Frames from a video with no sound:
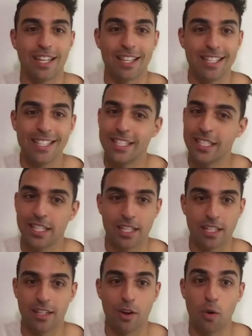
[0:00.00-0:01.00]
this
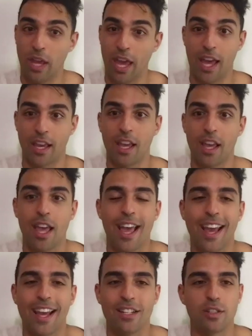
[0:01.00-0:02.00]
isn't okay.
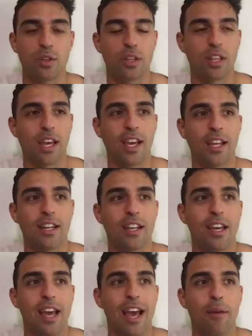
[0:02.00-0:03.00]
And so
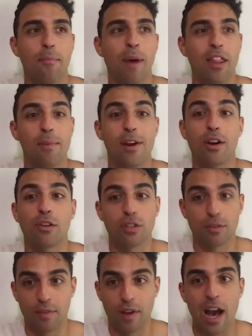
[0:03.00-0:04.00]
then by the miracles
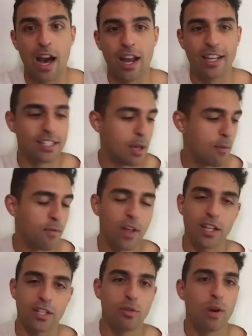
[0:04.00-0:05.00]
of God, I slept for
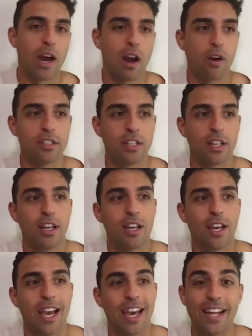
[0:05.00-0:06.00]
like 2 hours
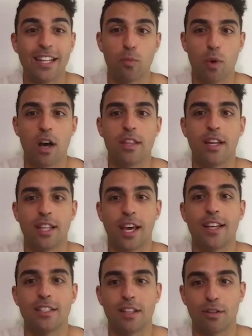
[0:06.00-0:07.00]
and I did well on that
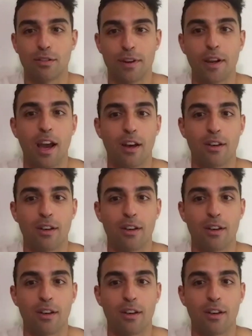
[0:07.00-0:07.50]
test. I was happy.